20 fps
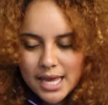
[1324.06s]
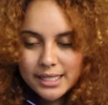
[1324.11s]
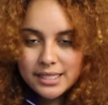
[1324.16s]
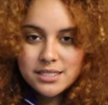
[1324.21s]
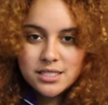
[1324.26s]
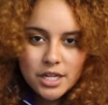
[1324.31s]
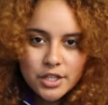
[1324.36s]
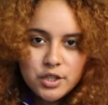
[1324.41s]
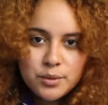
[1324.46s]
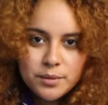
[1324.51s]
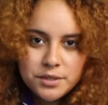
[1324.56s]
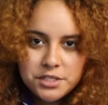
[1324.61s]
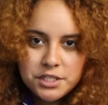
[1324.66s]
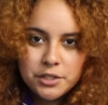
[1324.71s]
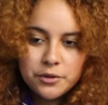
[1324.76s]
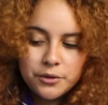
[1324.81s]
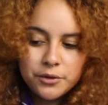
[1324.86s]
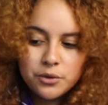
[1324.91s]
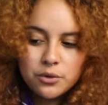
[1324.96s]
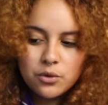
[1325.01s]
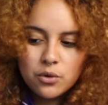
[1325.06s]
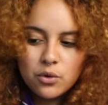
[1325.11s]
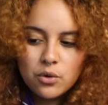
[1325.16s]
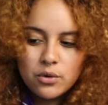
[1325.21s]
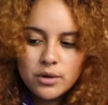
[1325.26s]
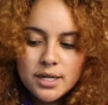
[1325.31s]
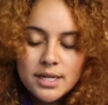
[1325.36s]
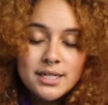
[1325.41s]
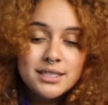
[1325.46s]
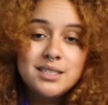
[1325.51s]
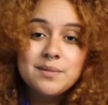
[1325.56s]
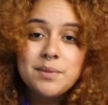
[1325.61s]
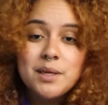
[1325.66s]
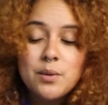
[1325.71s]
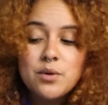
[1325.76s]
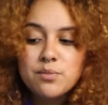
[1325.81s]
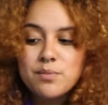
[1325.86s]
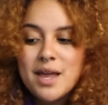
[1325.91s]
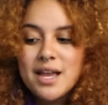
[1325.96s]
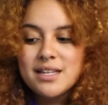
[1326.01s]
And his other material goal, to
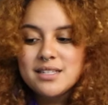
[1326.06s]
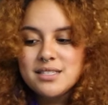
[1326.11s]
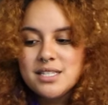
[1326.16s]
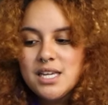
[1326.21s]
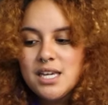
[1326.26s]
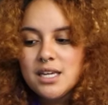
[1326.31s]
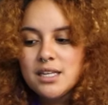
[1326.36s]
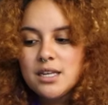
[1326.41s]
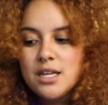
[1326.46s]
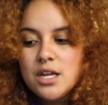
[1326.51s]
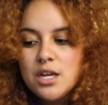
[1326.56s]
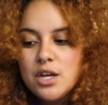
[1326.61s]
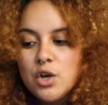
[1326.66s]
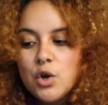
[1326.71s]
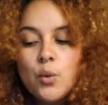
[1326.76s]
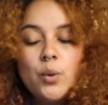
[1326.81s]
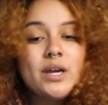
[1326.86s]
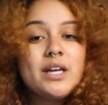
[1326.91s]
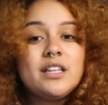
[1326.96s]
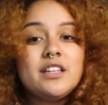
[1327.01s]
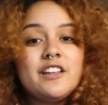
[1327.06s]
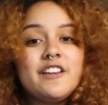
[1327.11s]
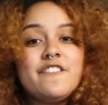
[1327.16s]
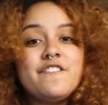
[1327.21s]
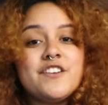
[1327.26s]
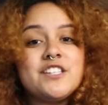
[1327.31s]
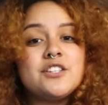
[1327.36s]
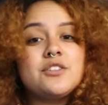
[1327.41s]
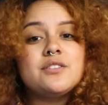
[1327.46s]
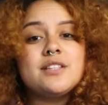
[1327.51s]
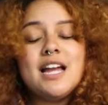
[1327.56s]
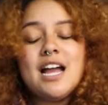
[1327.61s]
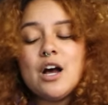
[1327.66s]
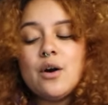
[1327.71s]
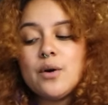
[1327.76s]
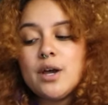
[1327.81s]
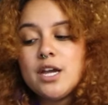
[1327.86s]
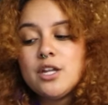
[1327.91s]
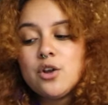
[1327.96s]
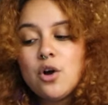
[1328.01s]
be with Maxine, quickly fizzles
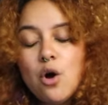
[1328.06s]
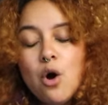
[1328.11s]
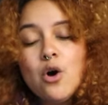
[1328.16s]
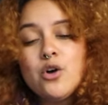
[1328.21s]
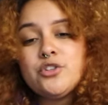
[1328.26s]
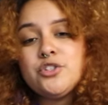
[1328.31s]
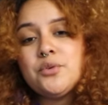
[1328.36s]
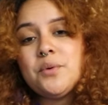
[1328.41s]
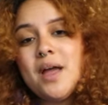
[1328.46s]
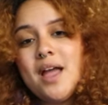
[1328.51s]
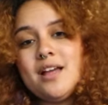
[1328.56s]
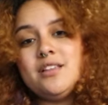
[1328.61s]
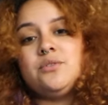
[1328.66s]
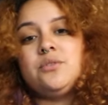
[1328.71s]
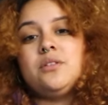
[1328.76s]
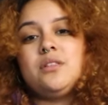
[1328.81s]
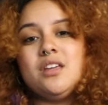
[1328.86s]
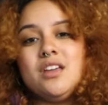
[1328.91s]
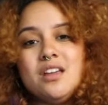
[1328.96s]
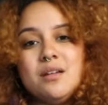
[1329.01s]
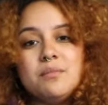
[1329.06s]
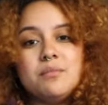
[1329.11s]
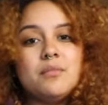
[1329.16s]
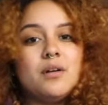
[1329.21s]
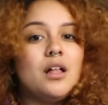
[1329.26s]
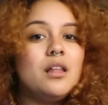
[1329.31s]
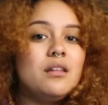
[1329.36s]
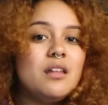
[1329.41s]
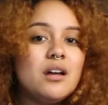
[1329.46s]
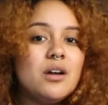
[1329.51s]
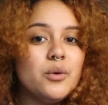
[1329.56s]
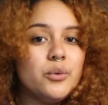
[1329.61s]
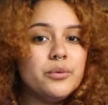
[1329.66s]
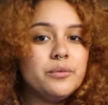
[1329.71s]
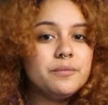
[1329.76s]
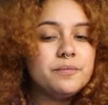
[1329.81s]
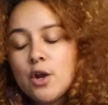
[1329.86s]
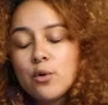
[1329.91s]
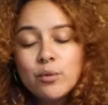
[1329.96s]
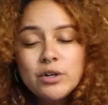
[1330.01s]
out and also ends with him alone."
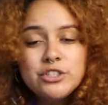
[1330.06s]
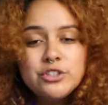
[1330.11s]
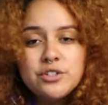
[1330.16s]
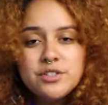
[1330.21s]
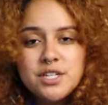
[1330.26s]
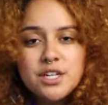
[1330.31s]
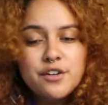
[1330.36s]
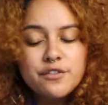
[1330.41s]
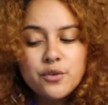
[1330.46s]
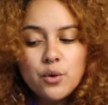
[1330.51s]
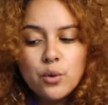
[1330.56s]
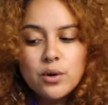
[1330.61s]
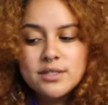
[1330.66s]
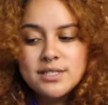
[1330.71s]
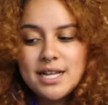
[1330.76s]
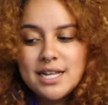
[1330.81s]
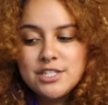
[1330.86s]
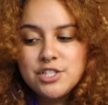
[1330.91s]
Richardson, of course,